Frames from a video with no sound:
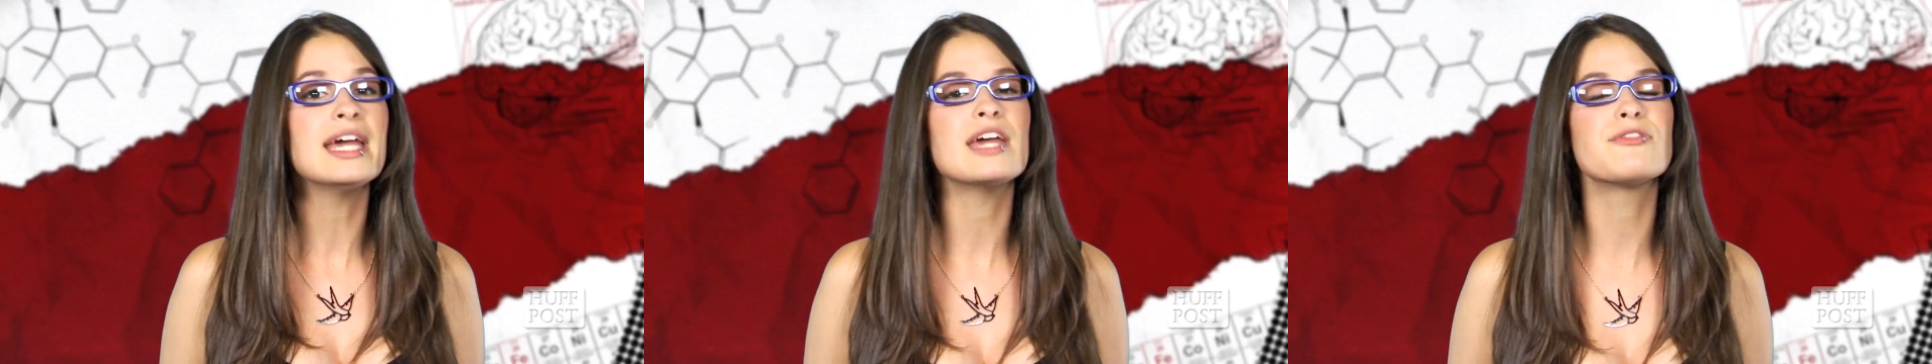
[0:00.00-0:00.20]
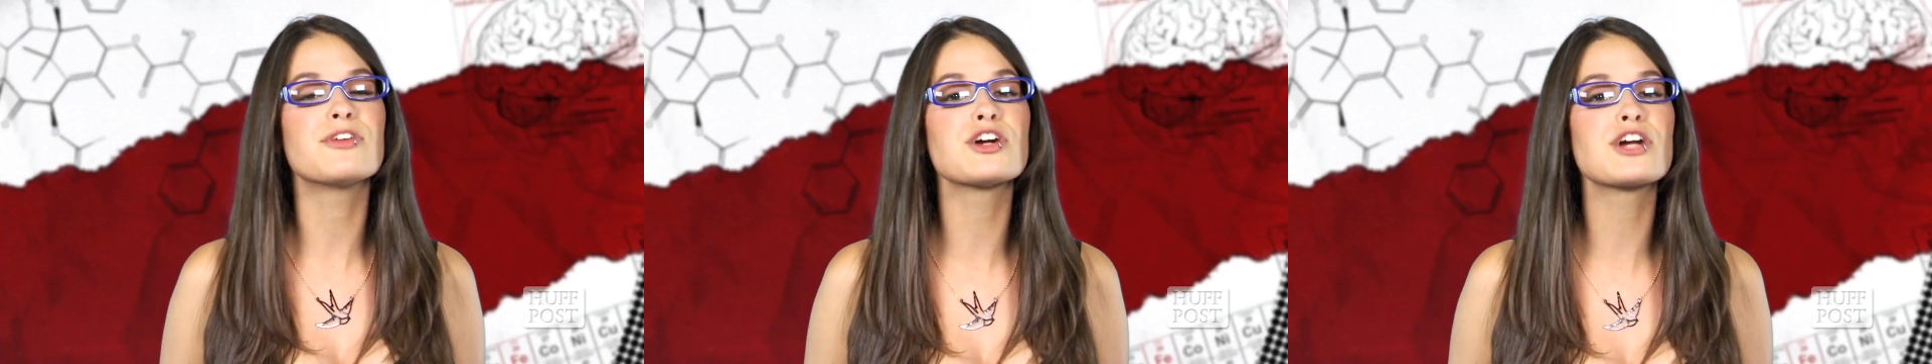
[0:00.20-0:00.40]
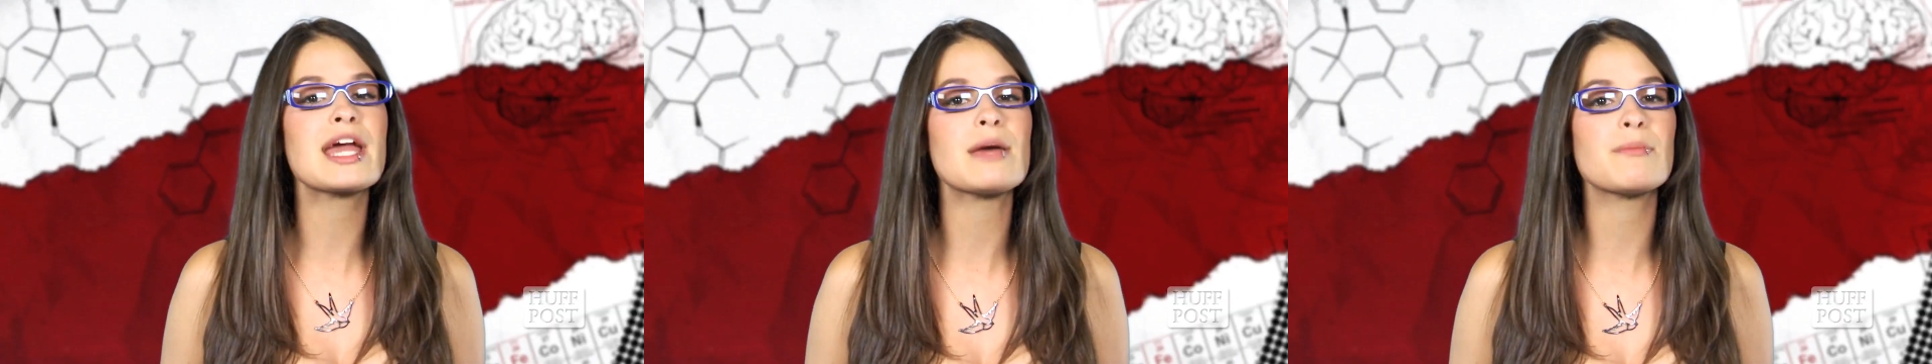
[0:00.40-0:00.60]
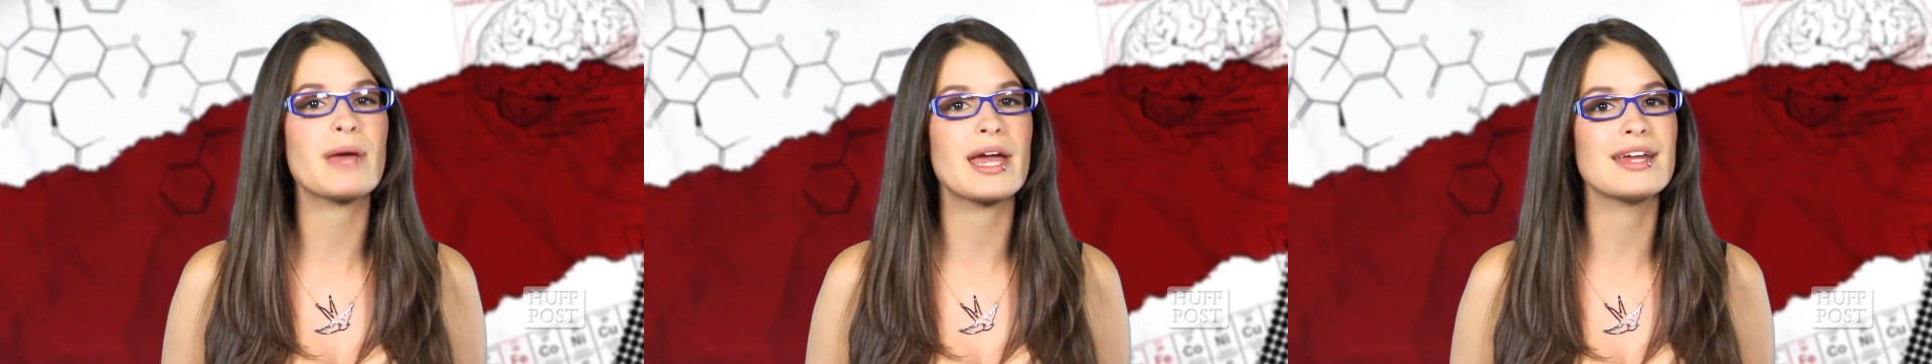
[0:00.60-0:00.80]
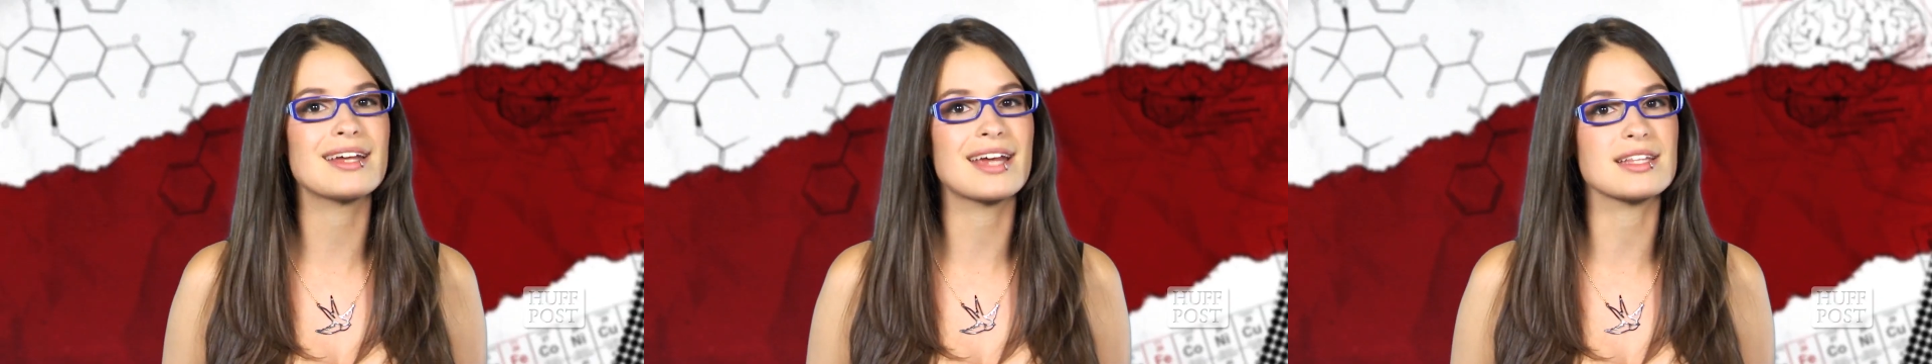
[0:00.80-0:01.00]
if her
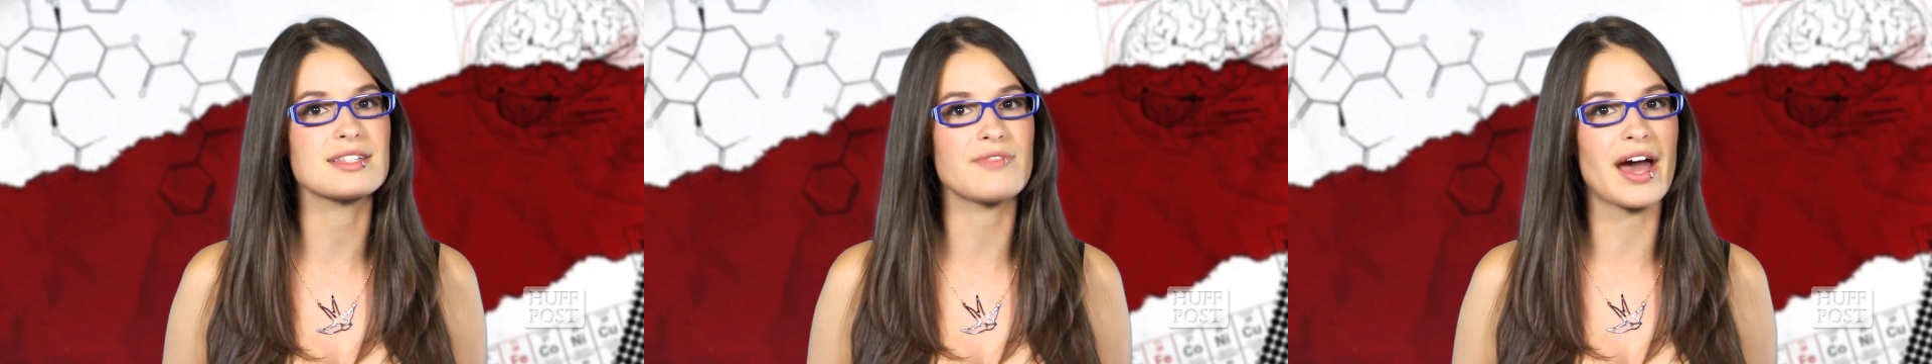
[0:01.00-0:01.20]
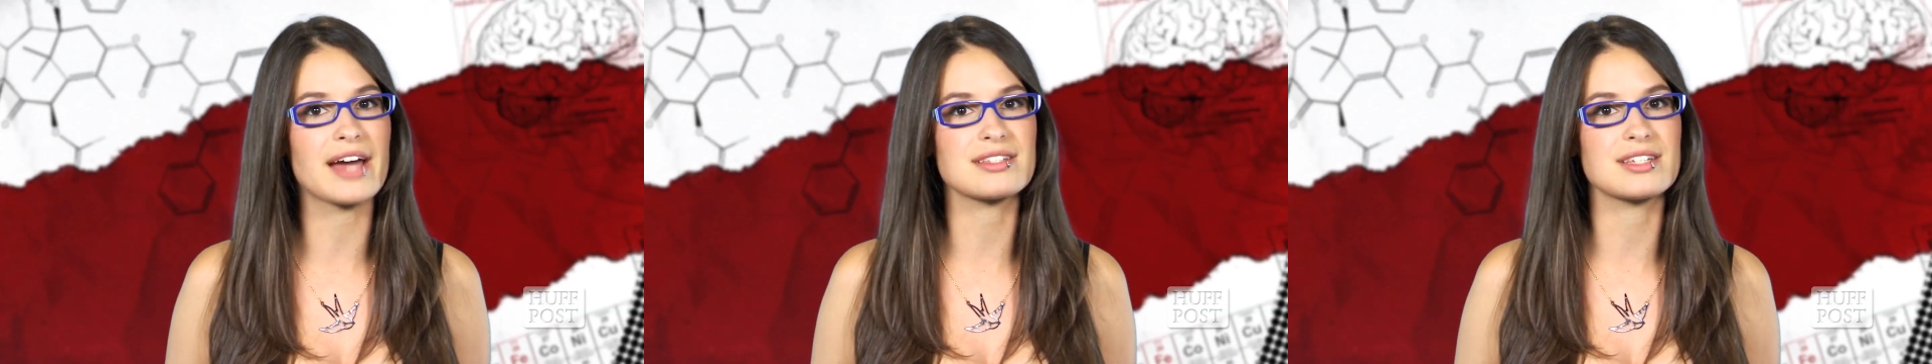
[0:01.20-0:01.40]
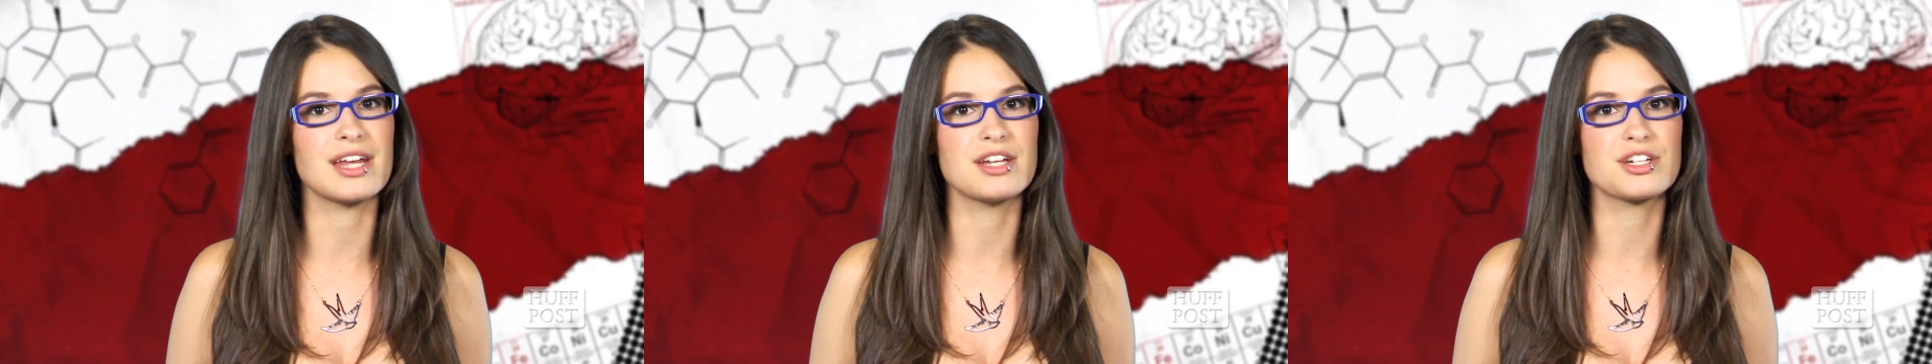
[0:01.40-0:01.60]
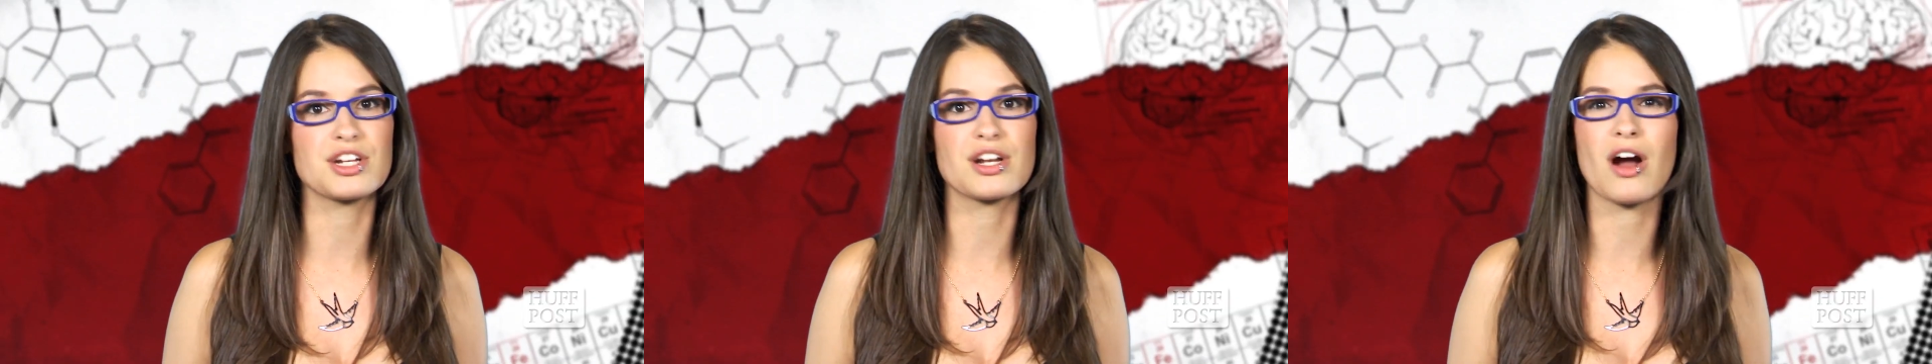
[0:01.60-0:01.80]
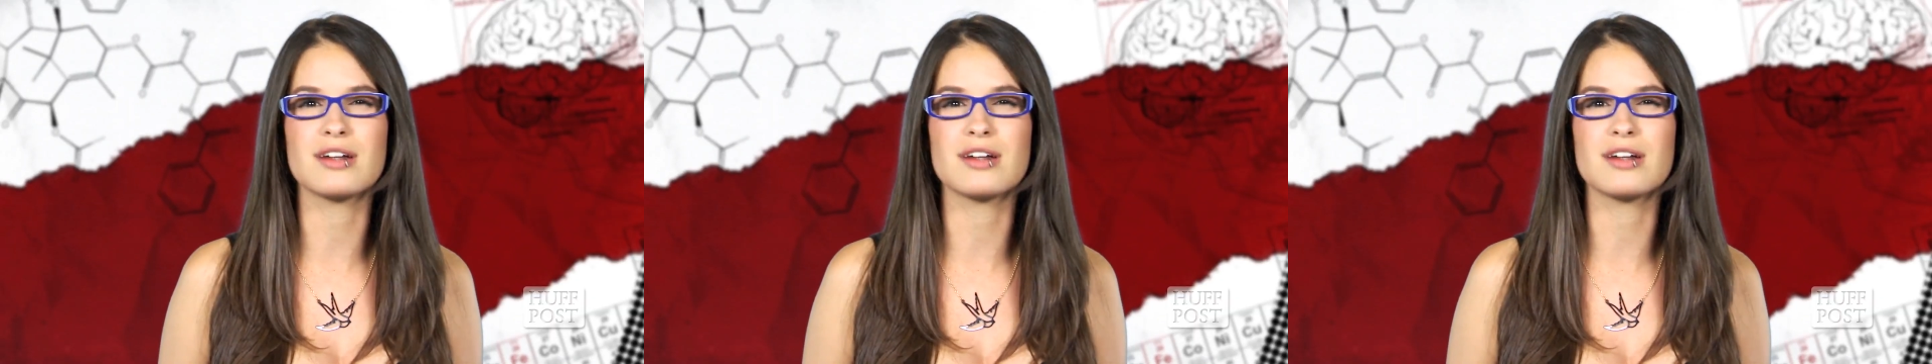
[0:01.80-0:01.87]
campaign against vaccination